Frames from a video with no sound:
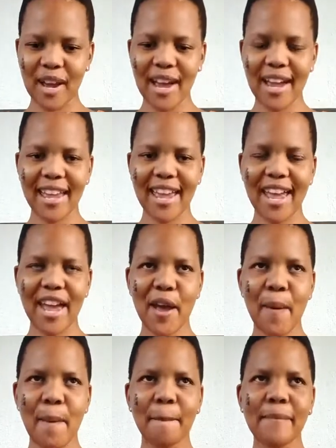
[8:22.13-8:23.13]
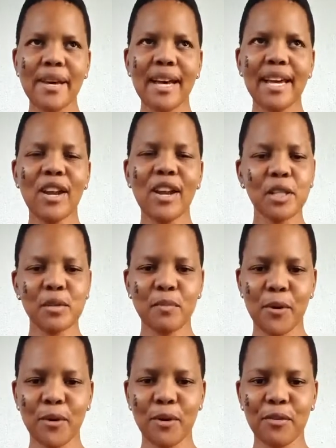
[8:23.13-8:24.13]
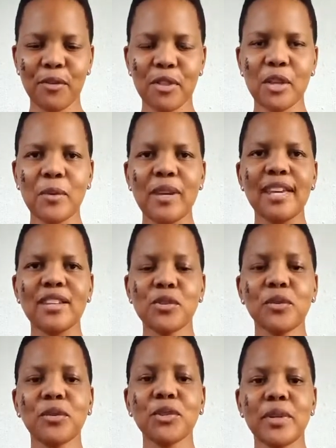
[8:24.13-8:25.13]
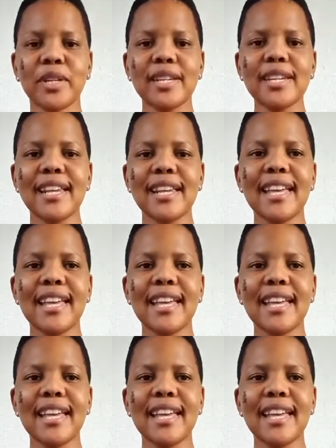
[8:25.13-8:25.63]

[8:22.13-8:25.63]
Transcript: I am a last born of 3 children